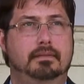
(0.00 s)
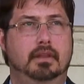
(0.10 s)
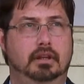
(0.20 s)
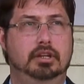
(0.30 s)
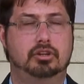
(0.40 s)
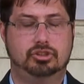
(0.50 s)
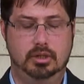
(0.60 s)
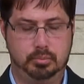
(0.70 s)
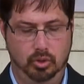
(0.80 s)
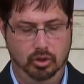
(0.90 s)
the
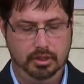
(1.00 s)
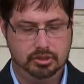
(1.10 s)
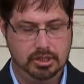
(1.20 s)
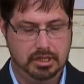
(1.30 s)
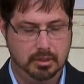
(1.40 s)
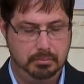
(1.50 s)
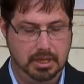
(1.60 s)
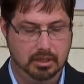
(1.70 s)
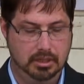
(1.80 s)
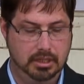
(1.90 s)
leadership role that Jacob
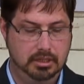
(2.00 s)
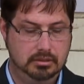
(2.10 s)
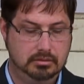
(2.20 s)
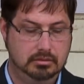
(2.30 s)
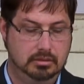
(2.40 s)
Bayley